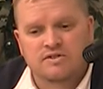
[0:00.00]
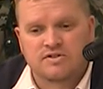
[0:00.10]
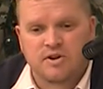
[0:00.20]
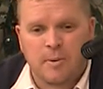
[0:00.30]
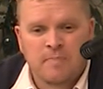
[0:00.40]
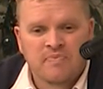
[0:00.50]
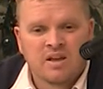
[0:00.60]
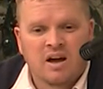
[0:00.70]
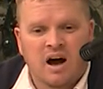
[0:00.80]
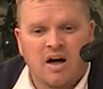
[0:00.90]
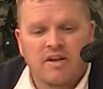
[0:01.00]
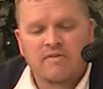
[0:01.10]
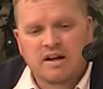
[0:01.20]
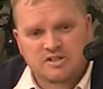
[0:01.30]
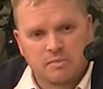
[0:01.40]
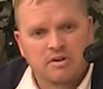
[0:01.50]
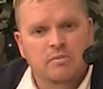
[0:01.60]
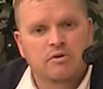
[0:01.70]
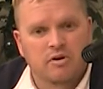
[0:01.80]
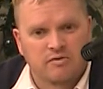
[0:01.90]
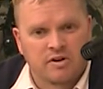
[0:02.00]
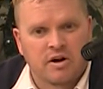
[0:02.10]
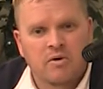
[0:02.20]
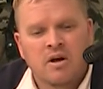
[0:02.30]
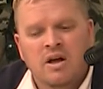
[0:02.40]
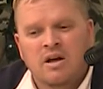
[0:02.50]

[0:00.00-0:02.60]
And so they've got something to prove, you know.